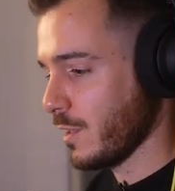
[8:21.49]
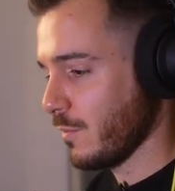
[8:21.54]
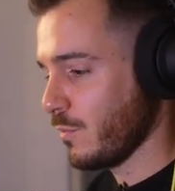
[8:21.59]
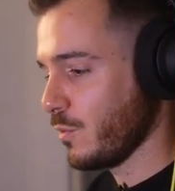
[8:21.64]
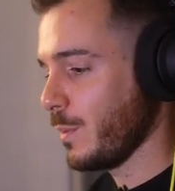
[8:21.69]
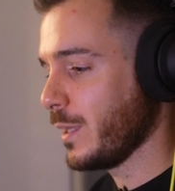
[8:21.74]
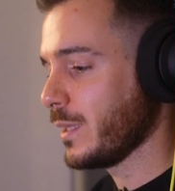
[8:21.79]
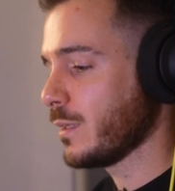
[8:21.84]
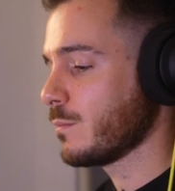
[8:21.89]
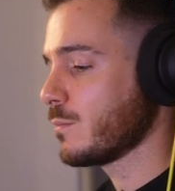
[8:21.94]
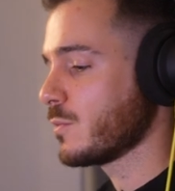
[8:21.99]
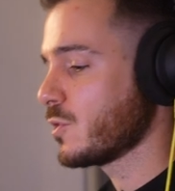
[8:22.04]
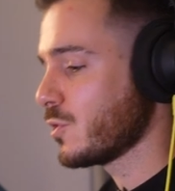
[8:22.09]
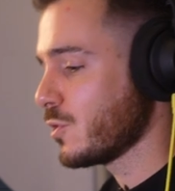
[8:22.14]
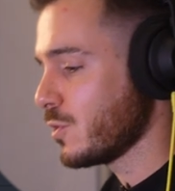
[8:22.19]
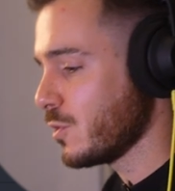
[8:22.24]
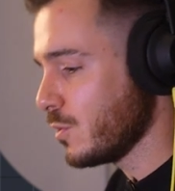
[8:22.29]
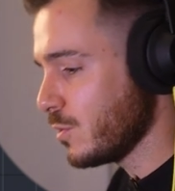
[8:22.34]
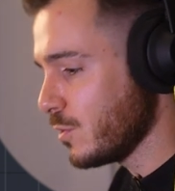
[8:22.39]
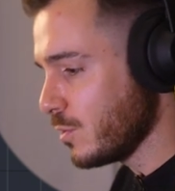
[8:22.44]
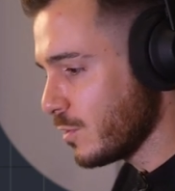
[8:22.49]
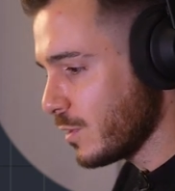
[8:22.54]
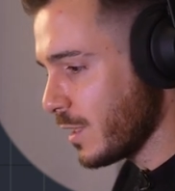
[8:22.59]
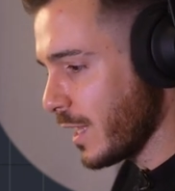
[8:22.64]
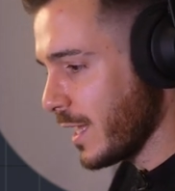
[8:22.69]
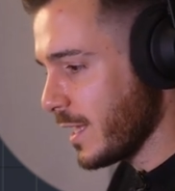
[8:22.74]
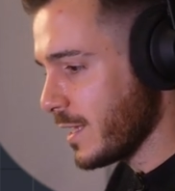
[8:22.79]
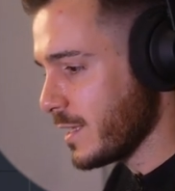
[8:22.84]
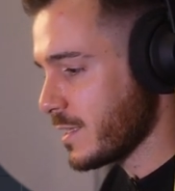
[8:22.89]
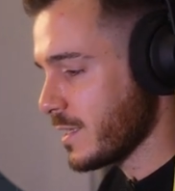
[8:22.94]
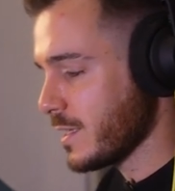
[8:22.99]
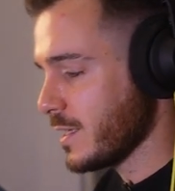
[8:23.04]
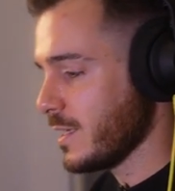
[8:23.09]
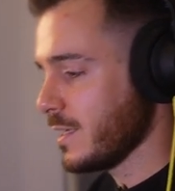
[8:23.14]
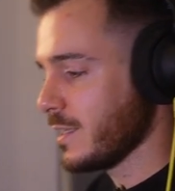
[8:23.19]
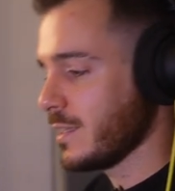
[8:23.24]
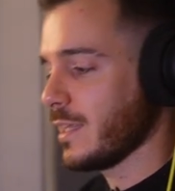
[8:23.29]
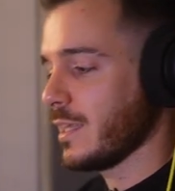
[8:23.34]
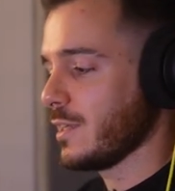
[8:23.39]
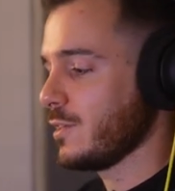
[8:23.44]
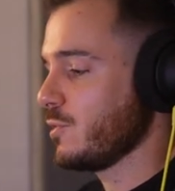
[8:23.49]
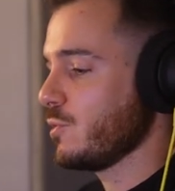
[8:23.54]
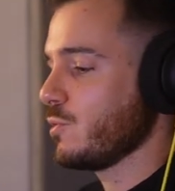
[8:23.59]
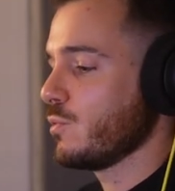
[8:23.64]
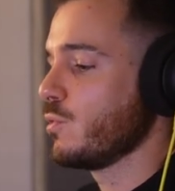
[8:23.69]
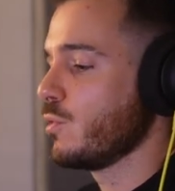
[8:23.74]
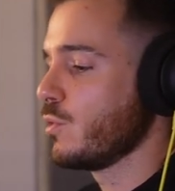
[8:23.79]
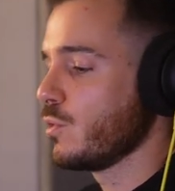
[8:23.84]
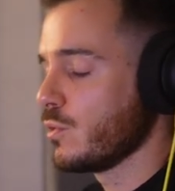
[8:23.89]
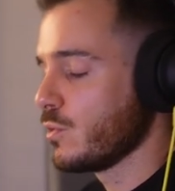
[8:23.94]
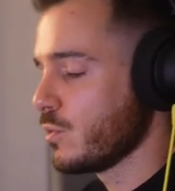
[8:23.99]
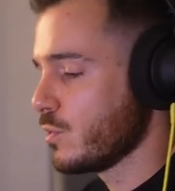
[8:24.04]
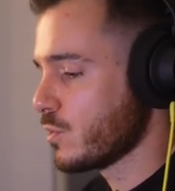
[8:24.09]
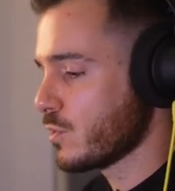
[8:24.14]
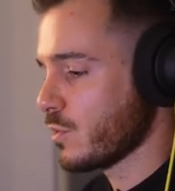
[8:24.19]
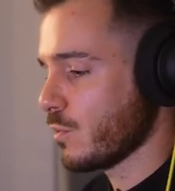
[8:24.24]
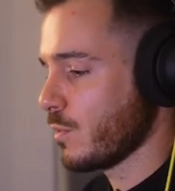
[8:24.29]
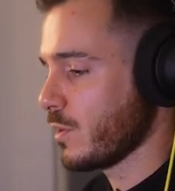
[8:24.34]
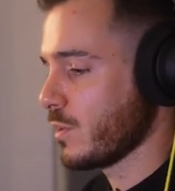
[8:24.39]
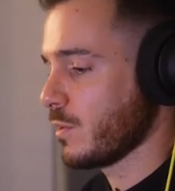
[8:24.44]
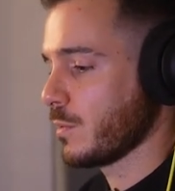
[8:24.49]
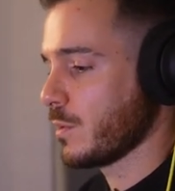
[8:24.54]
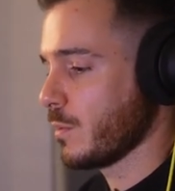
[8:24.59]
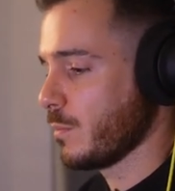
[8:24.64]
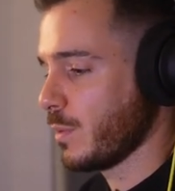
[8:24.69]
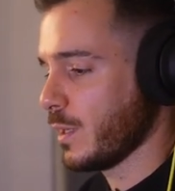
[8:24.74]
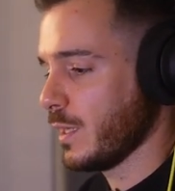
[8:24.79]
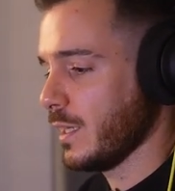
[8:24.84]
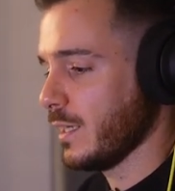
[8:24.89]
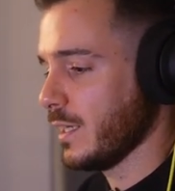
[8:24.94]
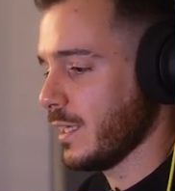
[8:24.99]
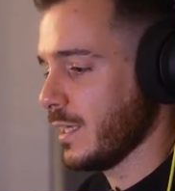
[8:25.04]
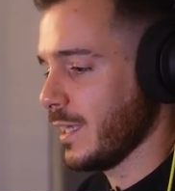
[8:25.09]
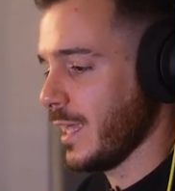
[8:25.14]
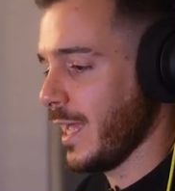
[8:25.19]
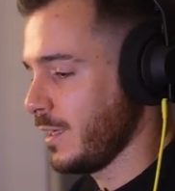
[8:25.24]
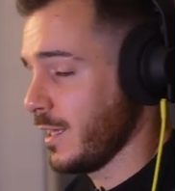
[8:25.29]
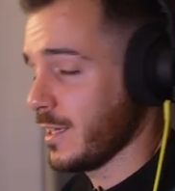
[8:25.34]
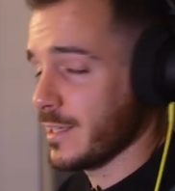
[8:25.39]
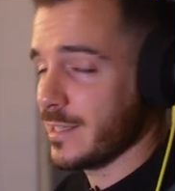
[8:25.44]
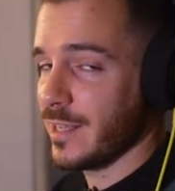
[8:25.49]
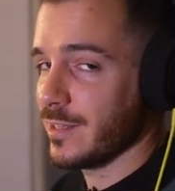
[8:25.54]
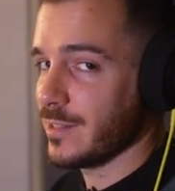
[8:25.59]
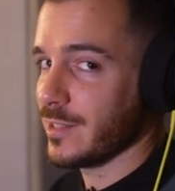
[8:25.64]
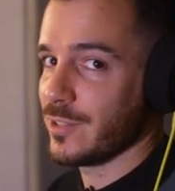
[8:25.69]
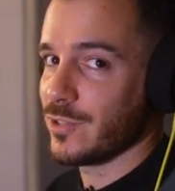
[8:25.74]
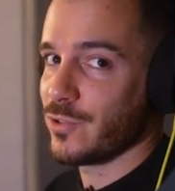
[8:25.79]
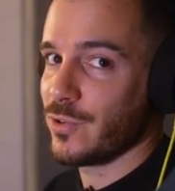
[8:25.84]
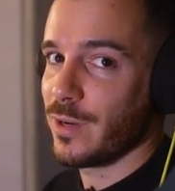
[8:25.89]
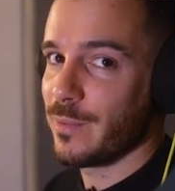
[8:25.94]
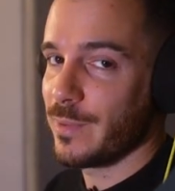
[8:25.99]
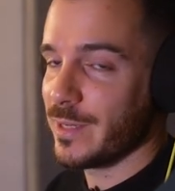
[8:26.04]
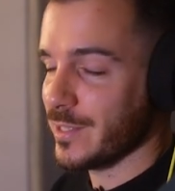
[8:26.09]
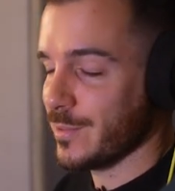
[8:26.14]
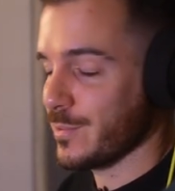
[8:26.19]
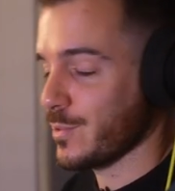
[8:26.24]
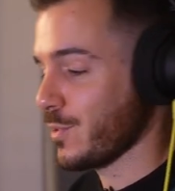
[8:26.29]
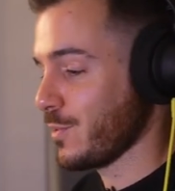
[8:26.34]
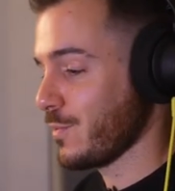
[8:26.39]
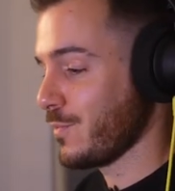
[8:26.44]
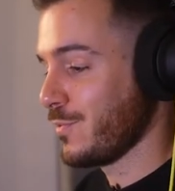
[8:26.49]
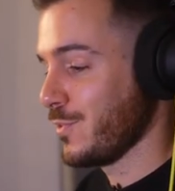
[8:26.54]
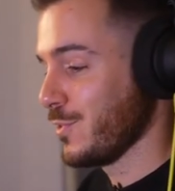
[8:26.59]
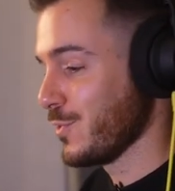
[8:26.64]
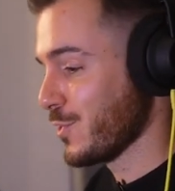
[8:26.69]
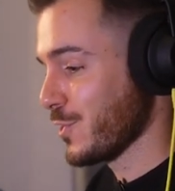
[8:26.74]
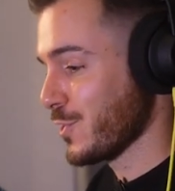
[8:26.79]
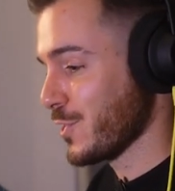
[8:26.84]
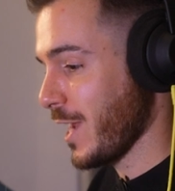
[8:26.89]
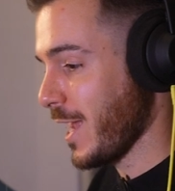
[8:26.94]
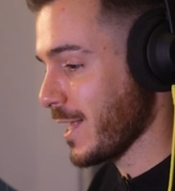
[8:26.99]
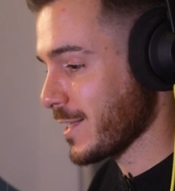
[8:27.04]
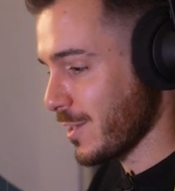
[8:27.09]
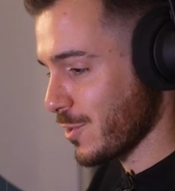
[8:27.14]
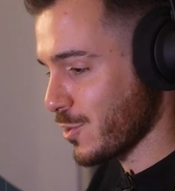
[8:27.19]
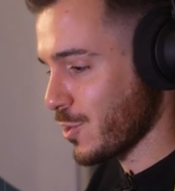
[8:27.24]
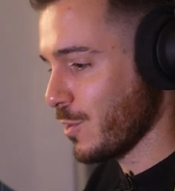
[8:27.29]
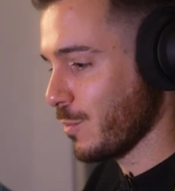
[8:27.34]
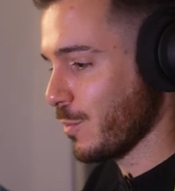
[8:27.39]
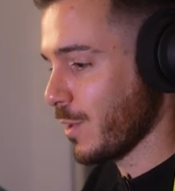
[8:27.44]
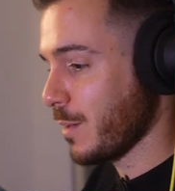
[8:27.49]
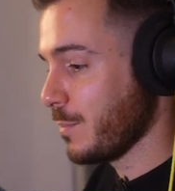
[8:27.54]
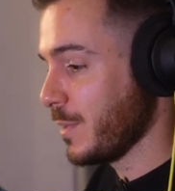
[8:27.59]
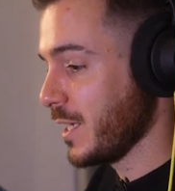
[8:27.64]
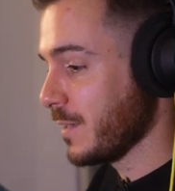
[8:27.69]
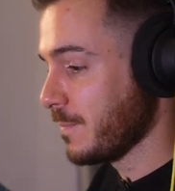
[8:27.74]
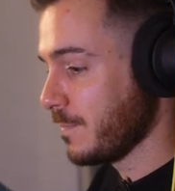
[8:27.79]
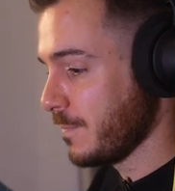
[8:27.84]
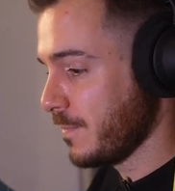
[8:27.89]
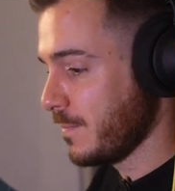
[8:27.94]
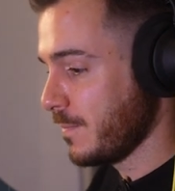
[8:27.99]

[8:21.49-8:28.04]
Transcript: If you make them too lazy, then you lose the rhythm completely, and it sounds like you're trying to make some sort of future jazz. I'll show you what I mean.